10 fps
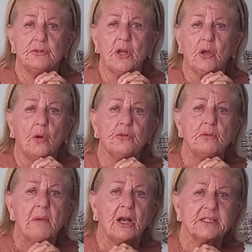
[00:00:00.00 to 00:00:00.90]
You don't go
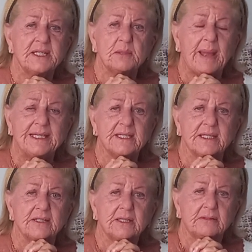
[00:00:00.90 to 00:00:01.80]
through Marks and
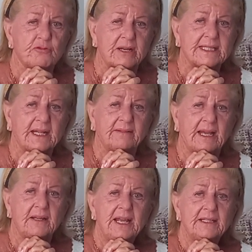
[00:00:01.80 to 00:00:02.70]
Spencer's dressed like
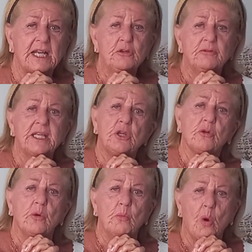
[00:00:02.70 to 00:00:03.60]
that. Yet you think
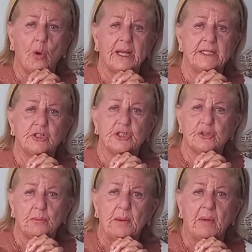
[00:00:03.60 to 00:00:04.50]
you can walk into
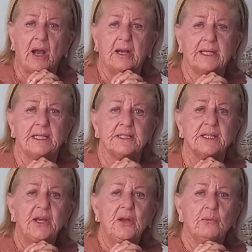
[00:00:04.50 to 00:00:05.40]

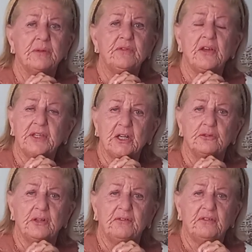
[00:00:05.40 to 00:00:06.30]
supermarkets with nothing
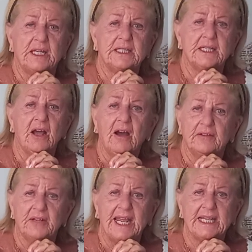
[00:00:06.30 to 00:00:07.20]
on your feet and
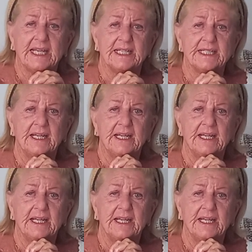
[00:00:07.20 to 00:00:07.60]
half naked.